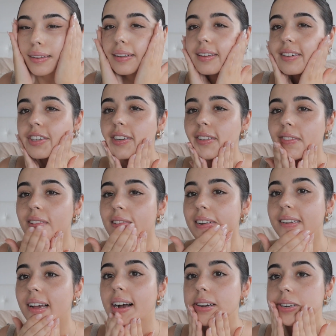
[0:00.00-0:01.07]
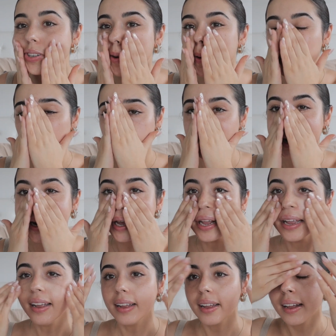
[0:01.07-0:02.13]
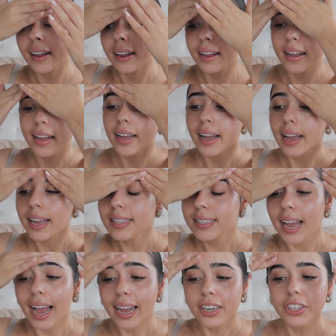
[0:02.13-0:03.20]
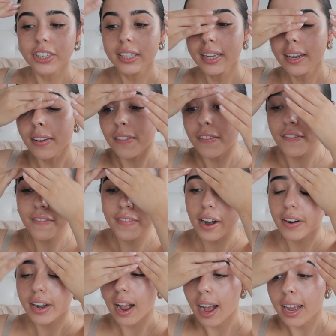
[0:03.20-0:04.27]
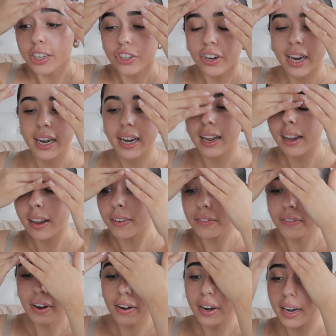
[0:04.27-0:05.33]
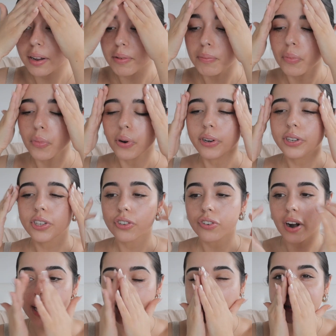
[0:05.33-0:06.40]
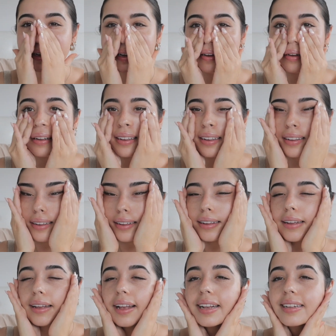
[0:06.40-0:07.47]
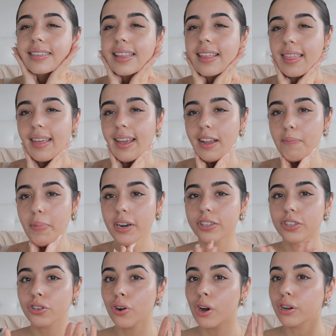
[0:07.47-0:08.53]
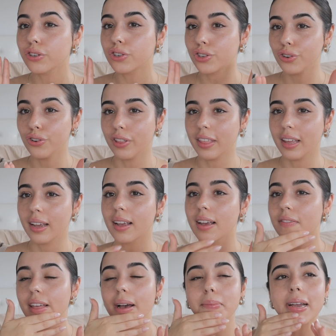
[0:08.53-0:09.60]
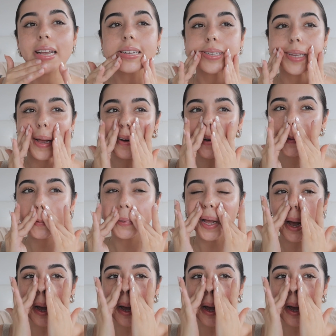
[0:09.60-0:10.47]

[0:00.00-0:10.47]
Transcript: And just on the touch already, it's actually very hydrating, very moisturizing. It's thick, but it's not too thick, if that makes sense.